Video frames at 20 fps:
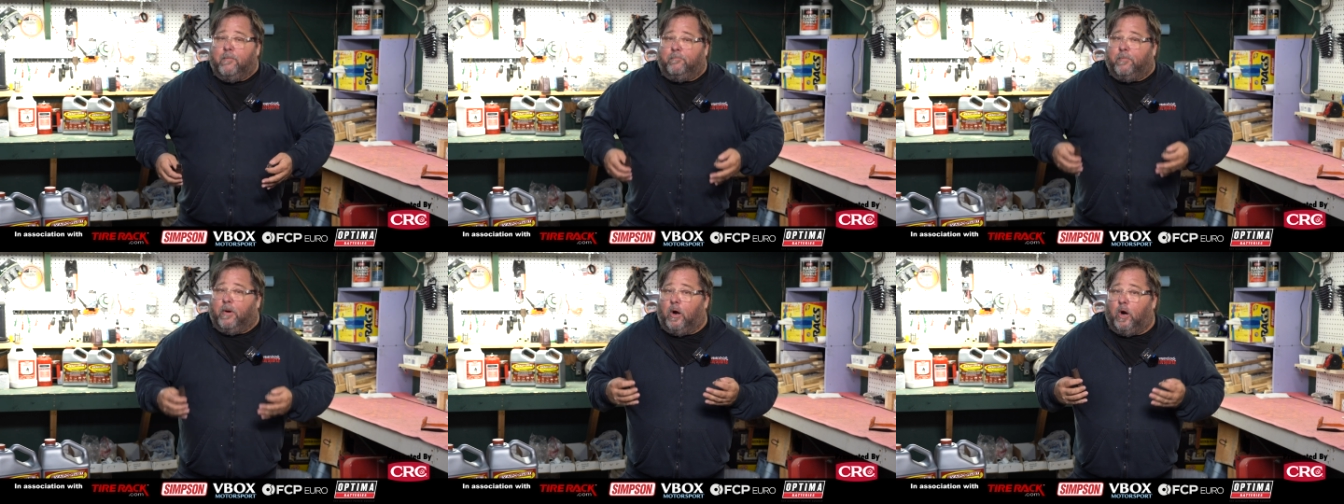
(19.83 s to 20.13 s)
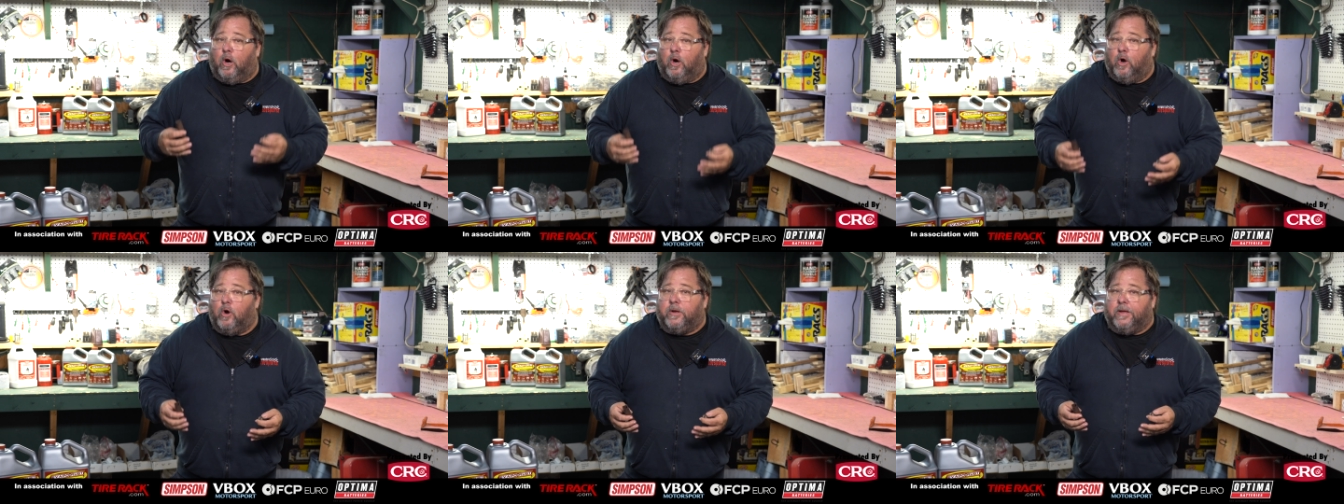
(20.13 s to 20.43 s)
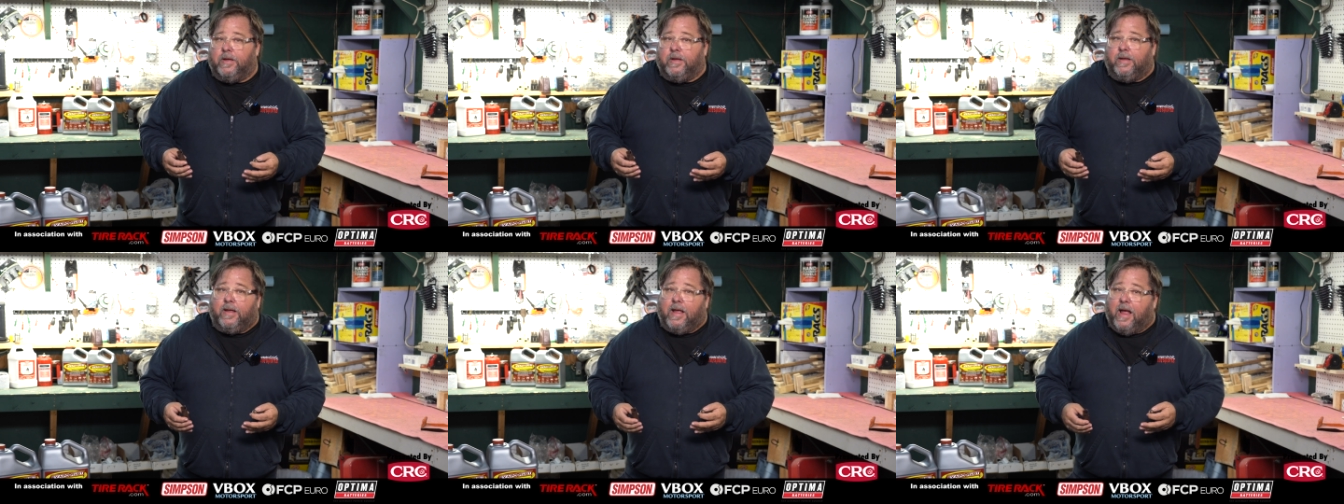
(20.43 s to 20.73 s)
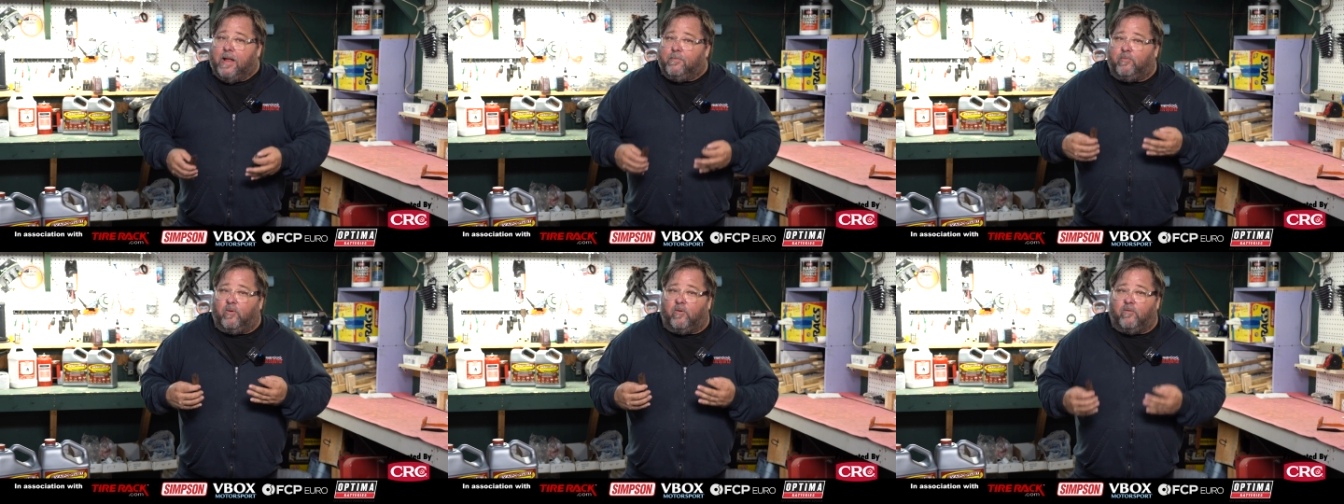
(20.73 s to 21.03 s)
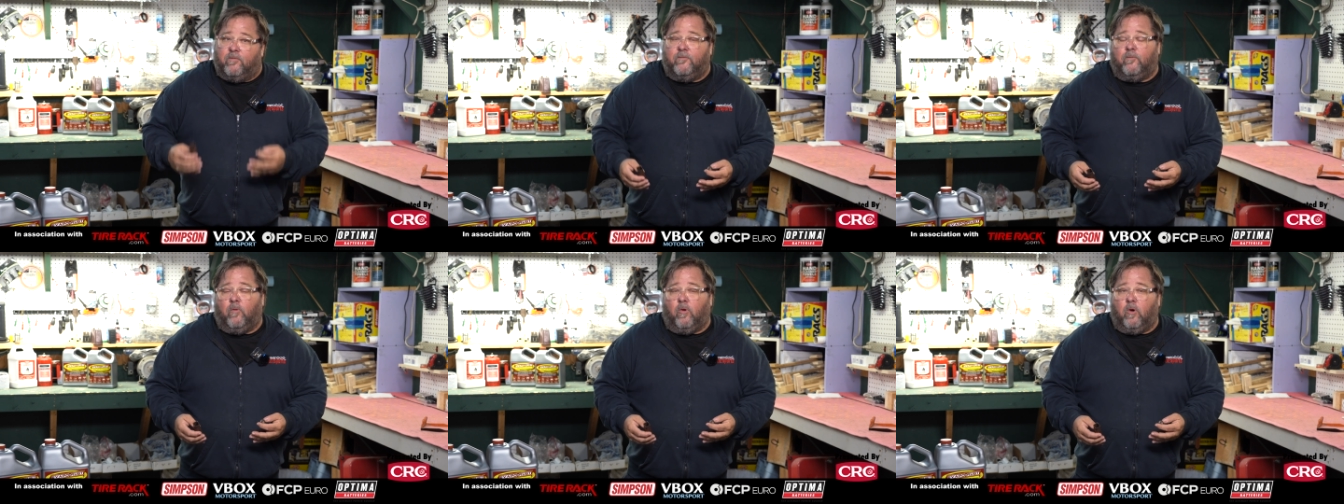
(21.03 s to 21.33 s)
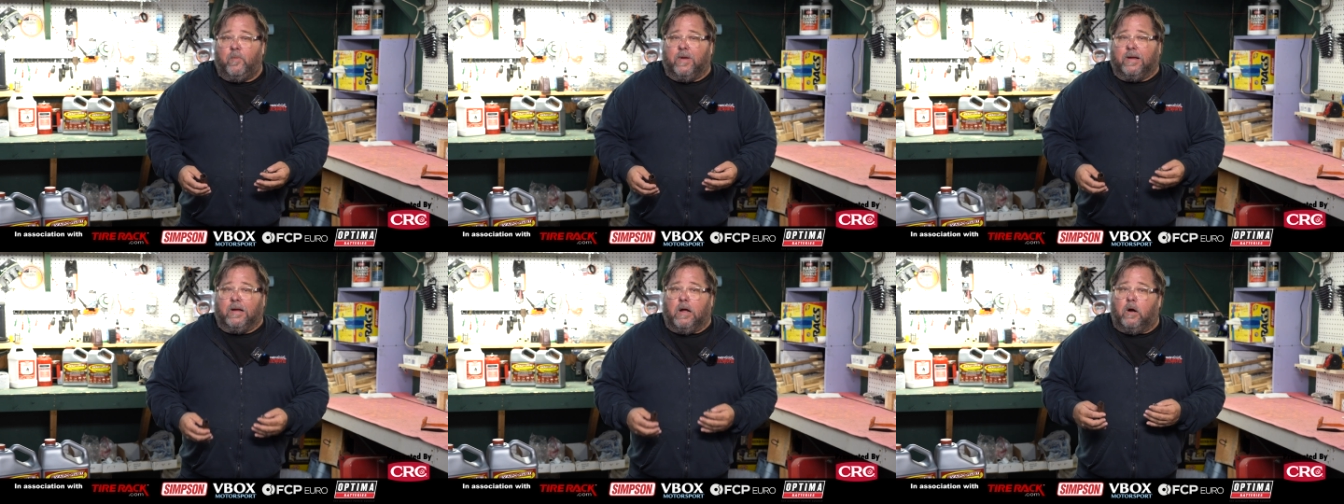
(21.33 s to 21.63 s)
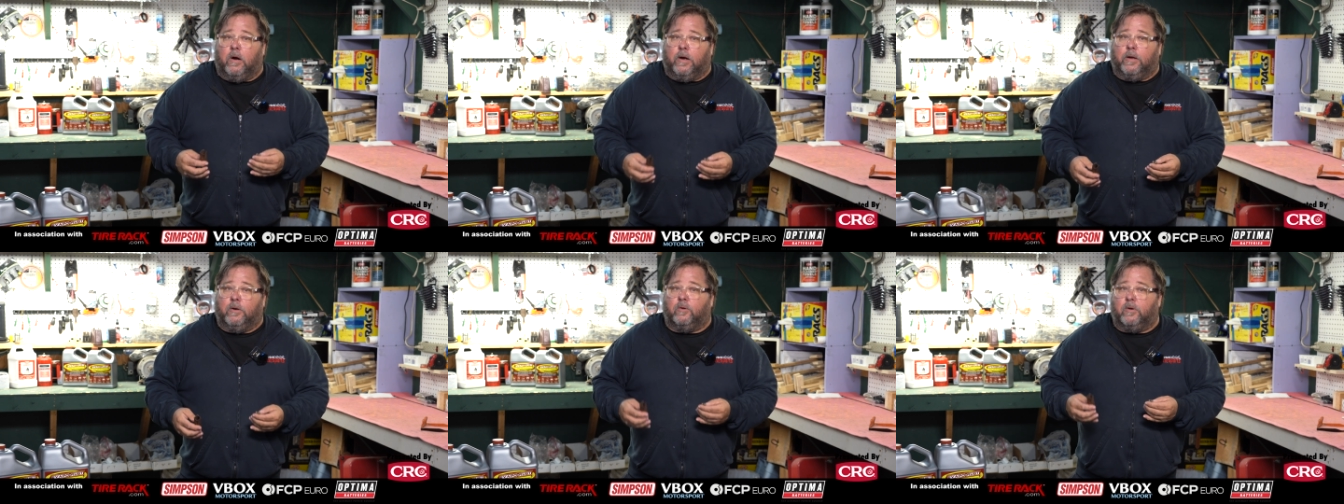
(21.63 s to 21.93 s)
but looking and performing a
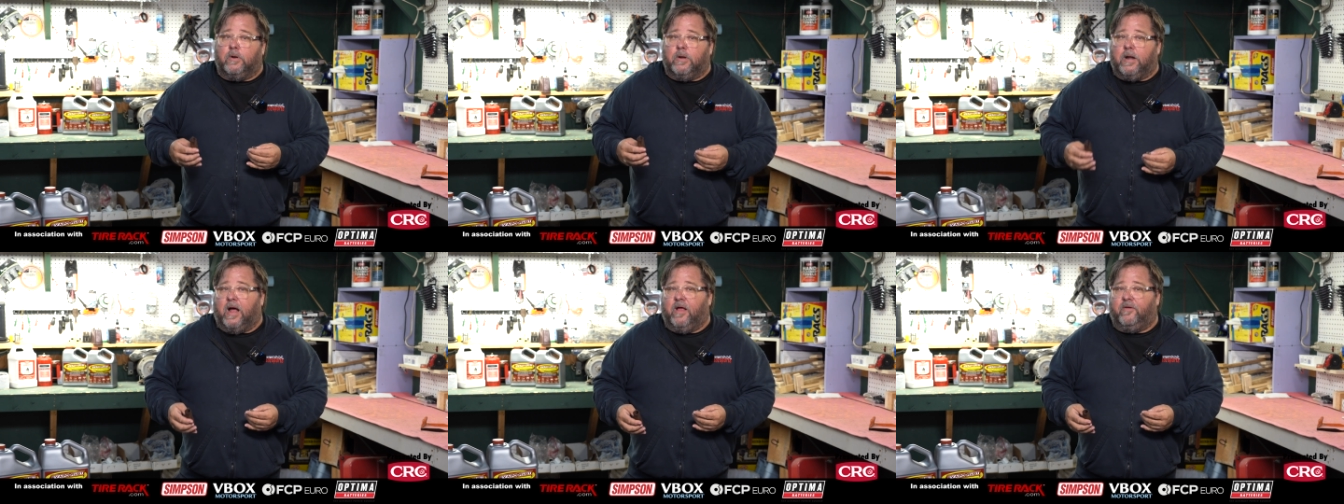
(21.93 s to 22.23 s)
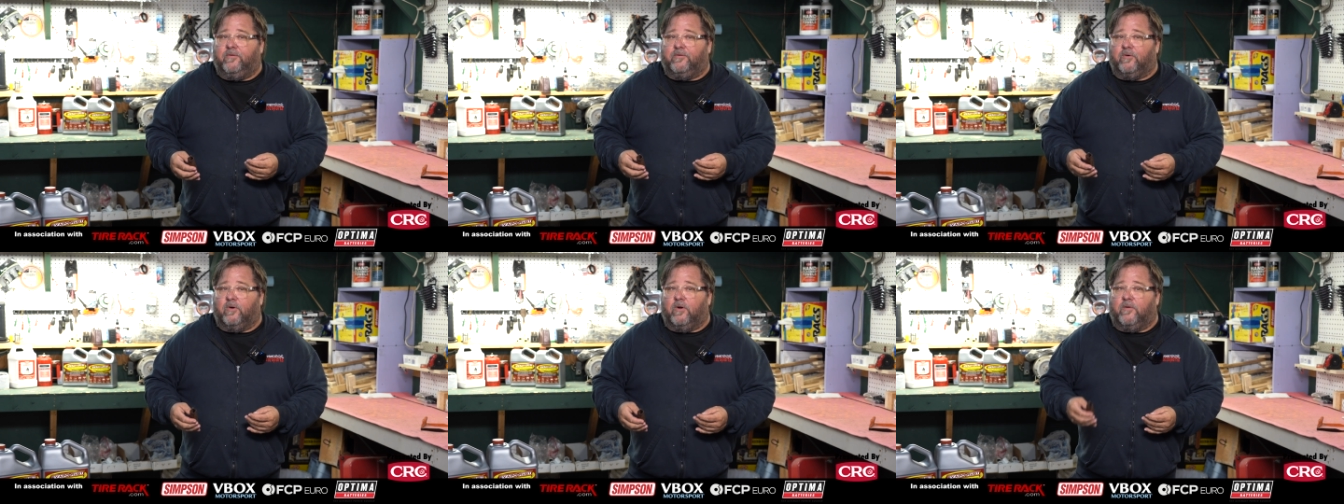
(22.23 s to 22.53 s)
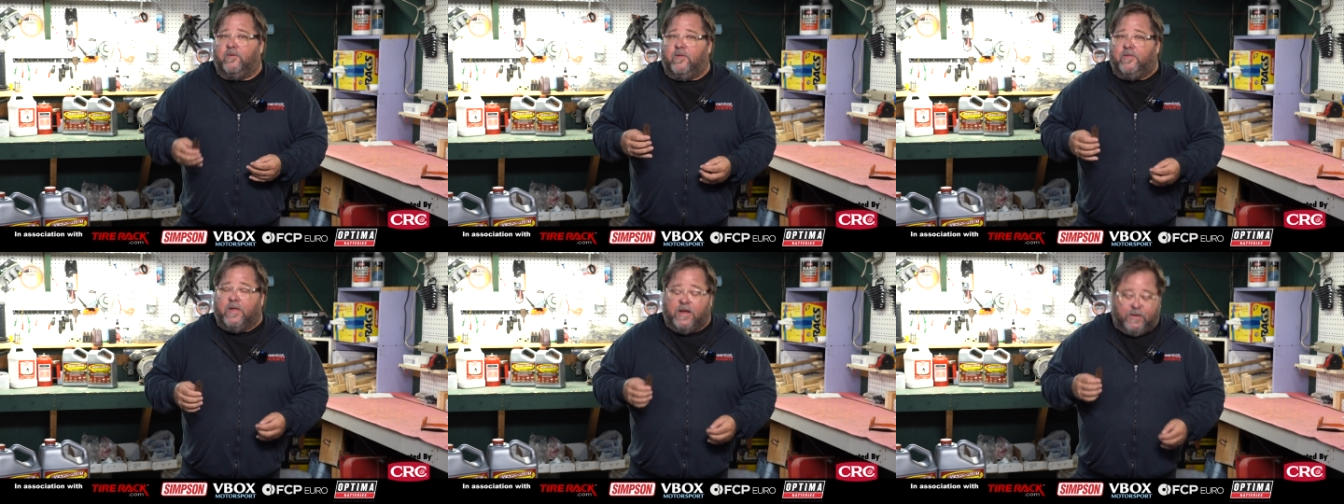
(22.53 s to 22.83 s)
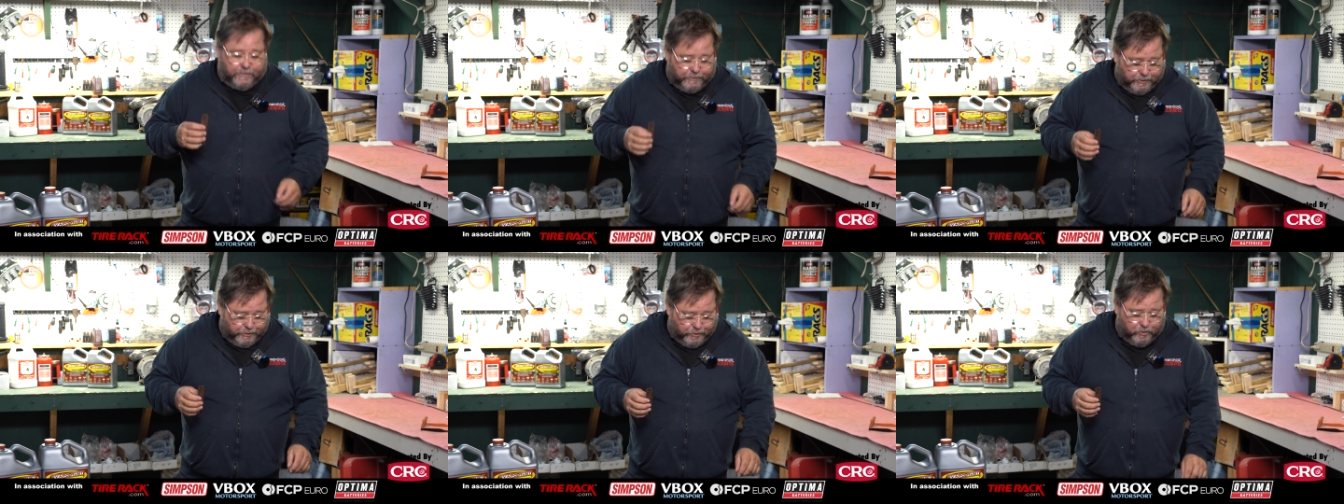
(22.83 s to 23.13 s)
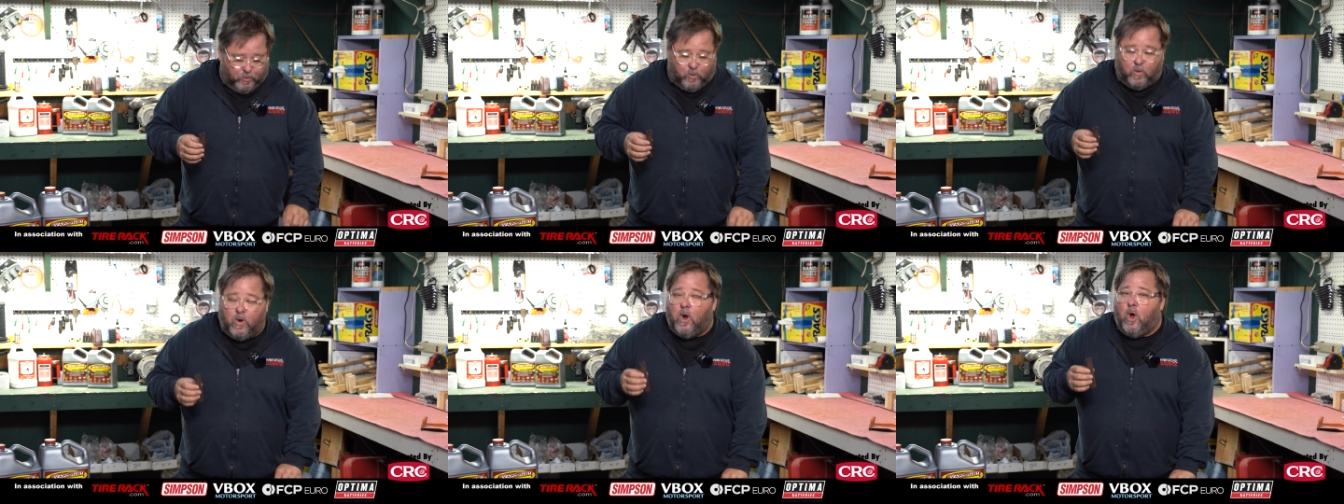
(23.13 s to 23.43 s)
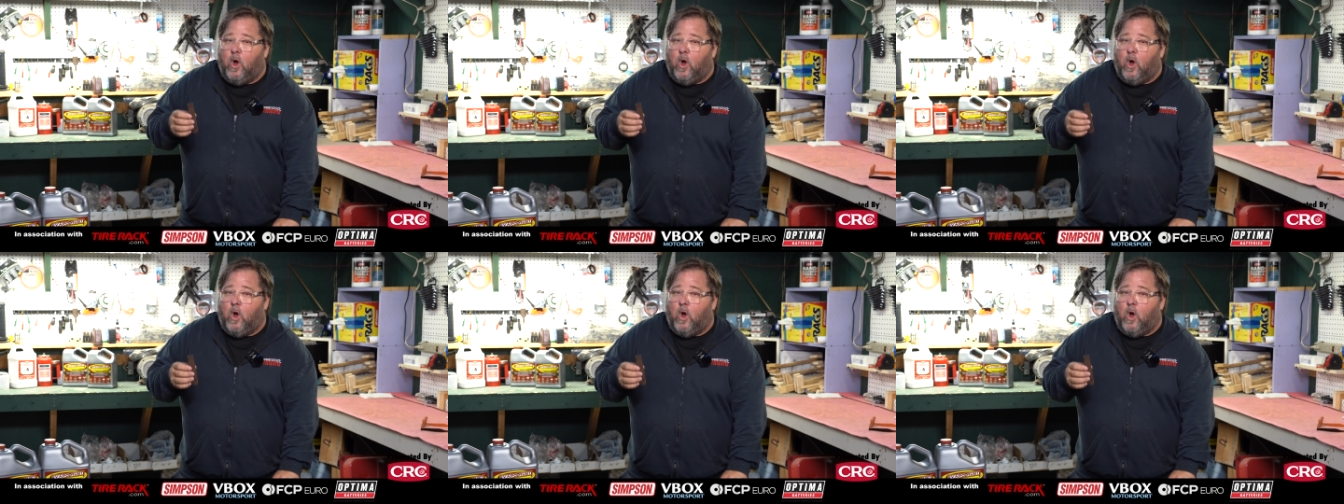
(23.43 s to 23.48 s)
little nicer than they do